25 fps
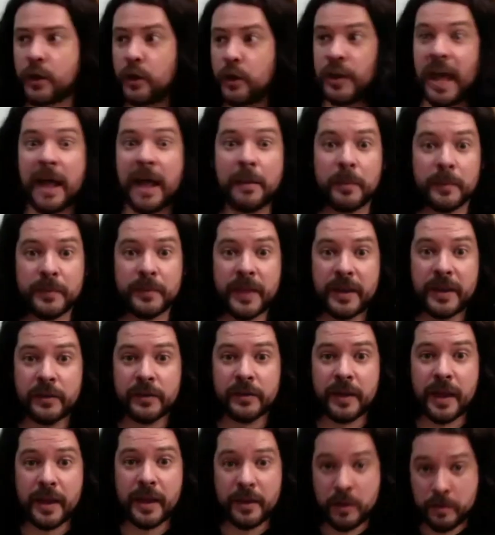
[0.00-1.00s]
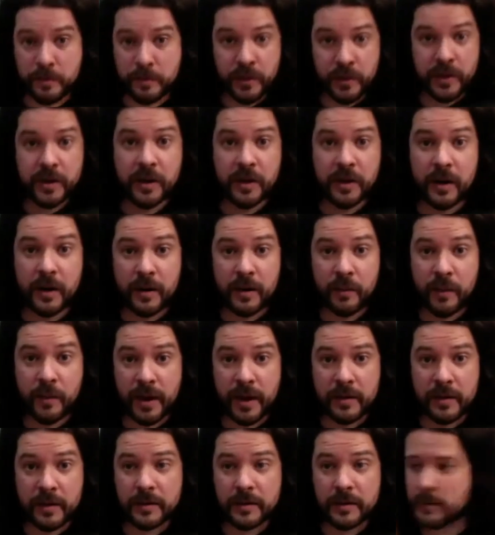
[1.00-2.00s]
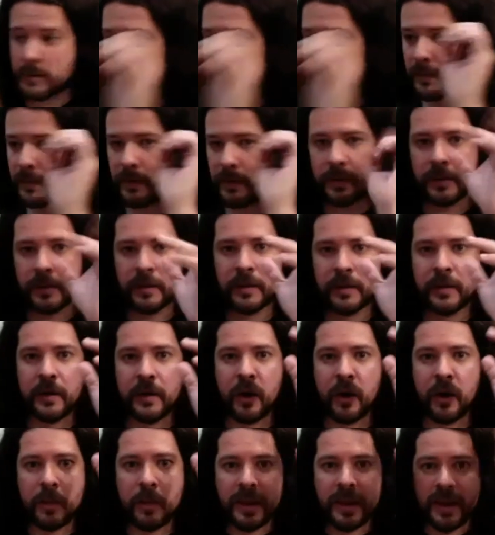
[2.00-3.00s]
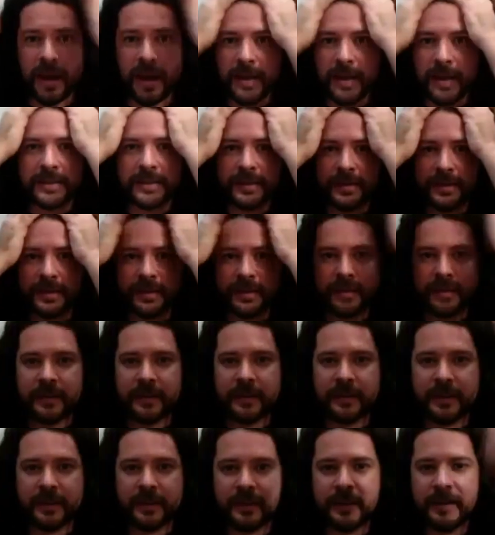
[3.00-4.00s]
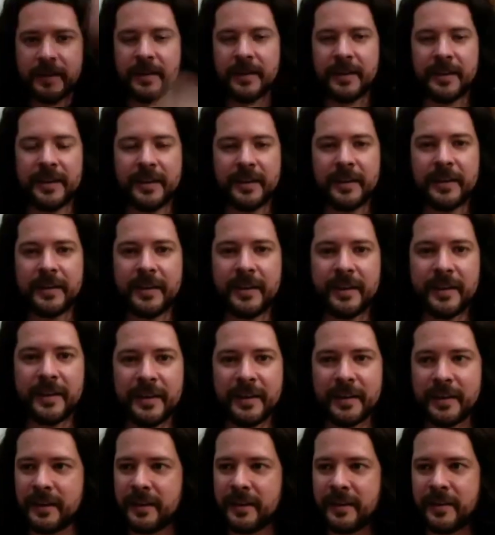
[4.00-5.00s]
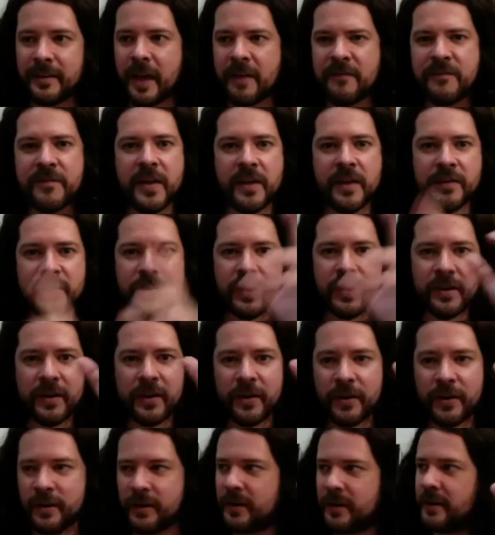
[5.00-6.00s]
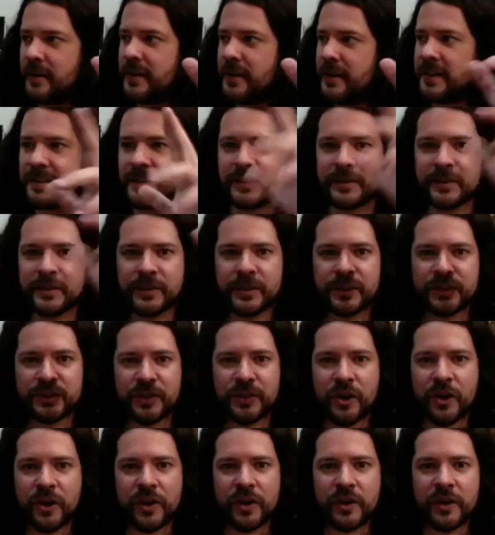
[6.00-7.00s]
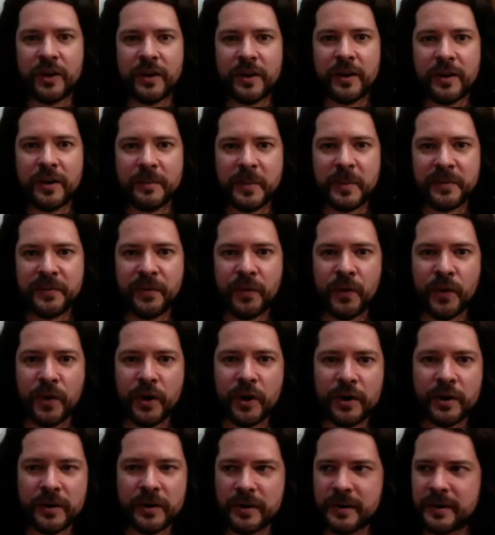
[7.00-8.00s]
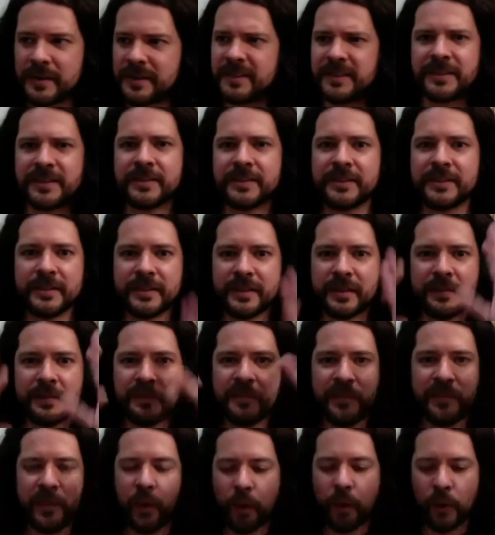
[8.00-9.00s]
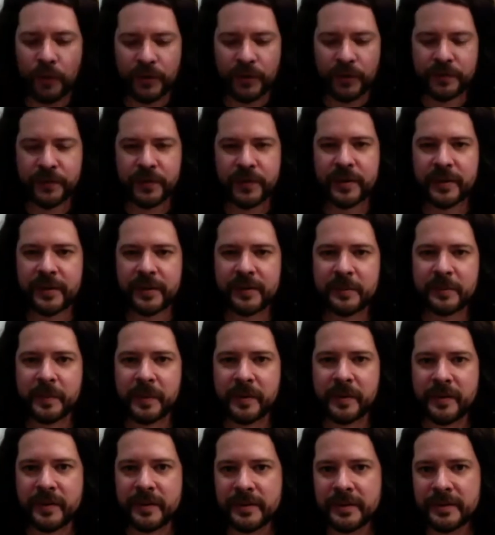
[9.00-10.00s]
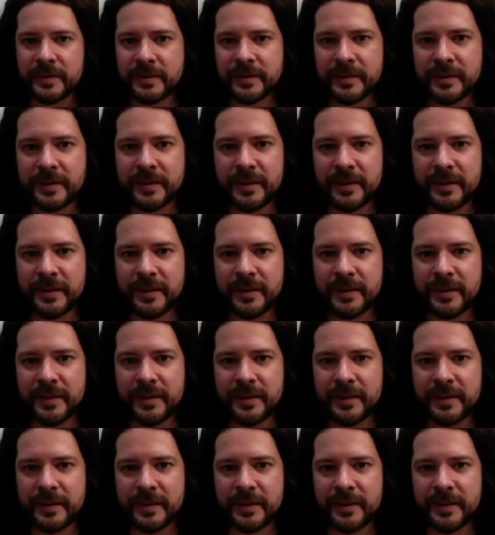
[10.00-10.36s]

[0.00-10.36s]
good album that you like, you put it on a record. Oh my gosh, I never heard, listened to this song before. It's a whole different experience,